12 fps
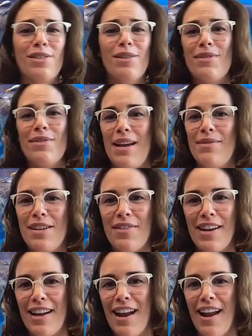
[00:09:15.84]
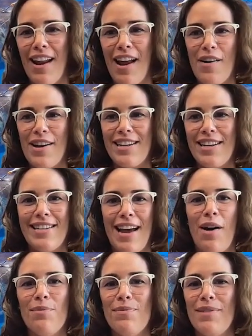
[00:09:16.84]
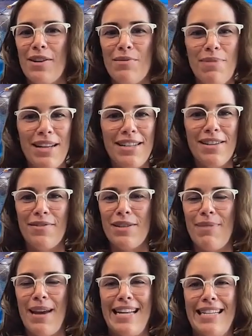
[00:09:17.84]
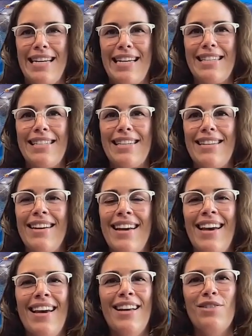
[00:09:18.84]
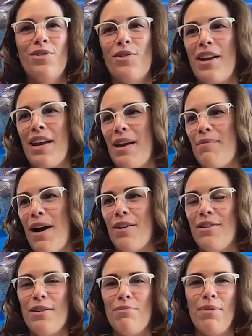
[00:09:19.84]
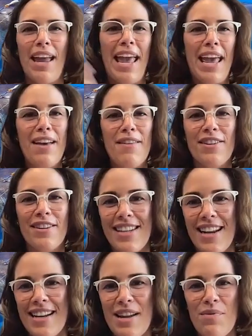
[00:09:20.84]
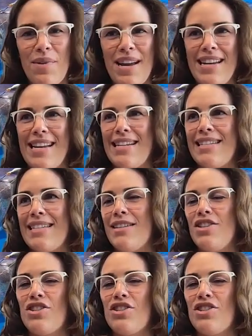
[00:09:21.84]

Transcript: or sometimes even allowing us to help little bits of his paintings and talking about the behaviors that he witnessed,